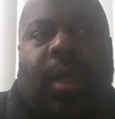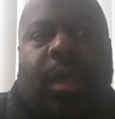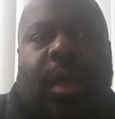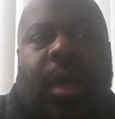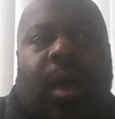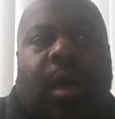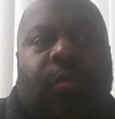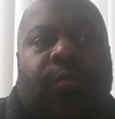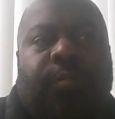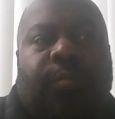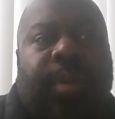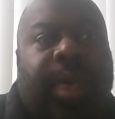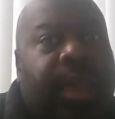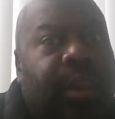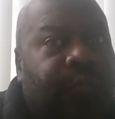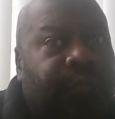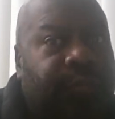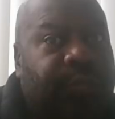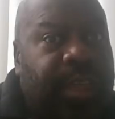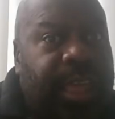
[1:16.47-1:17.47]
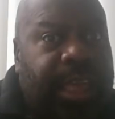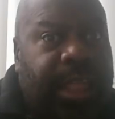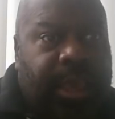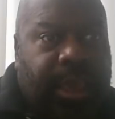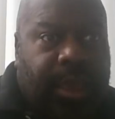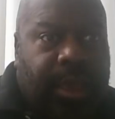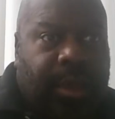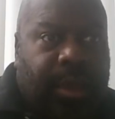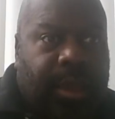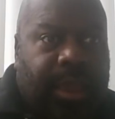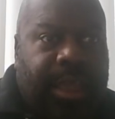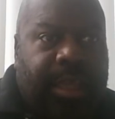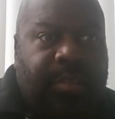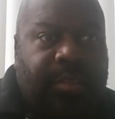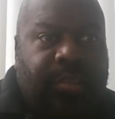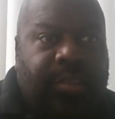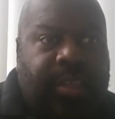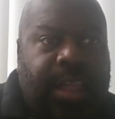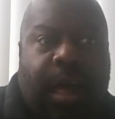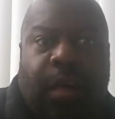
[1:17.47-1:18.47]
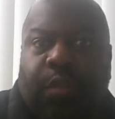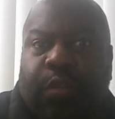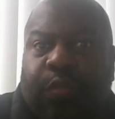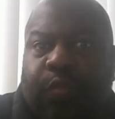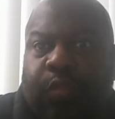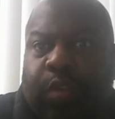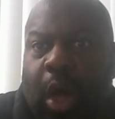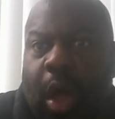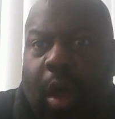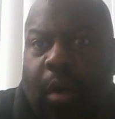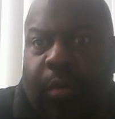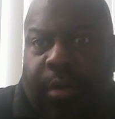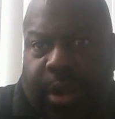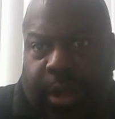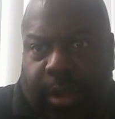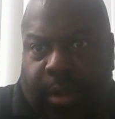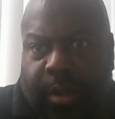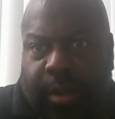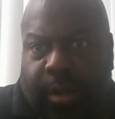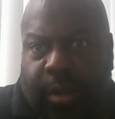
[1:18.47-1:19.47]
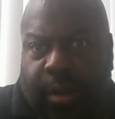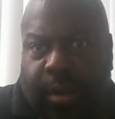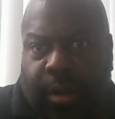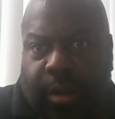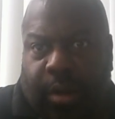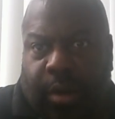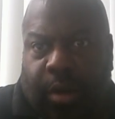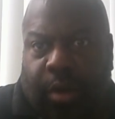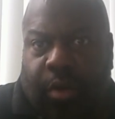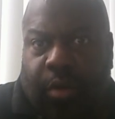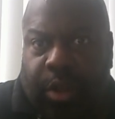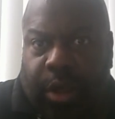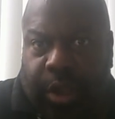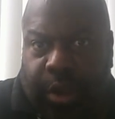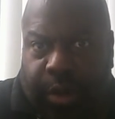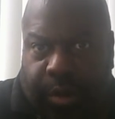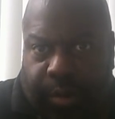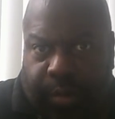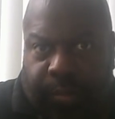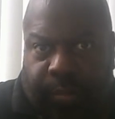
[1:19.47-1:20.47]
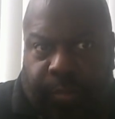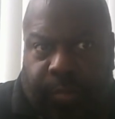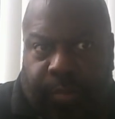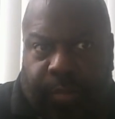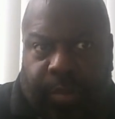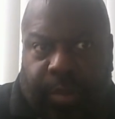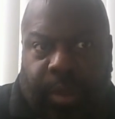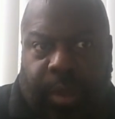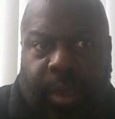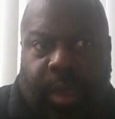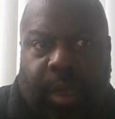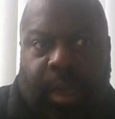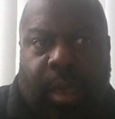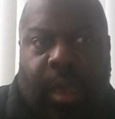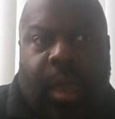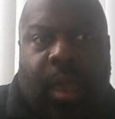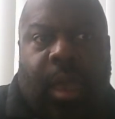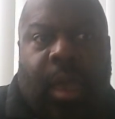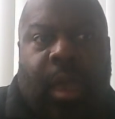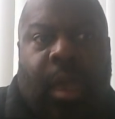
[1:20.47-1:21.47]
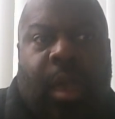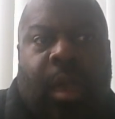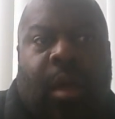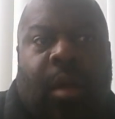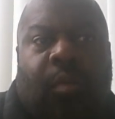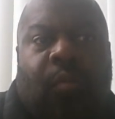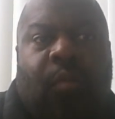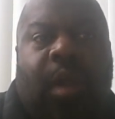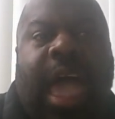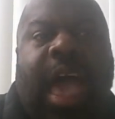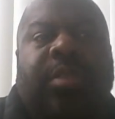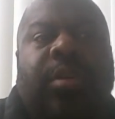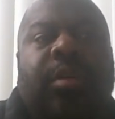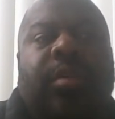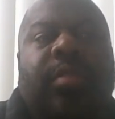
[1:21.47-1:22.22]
of pedophilia in South Florida earlier, rather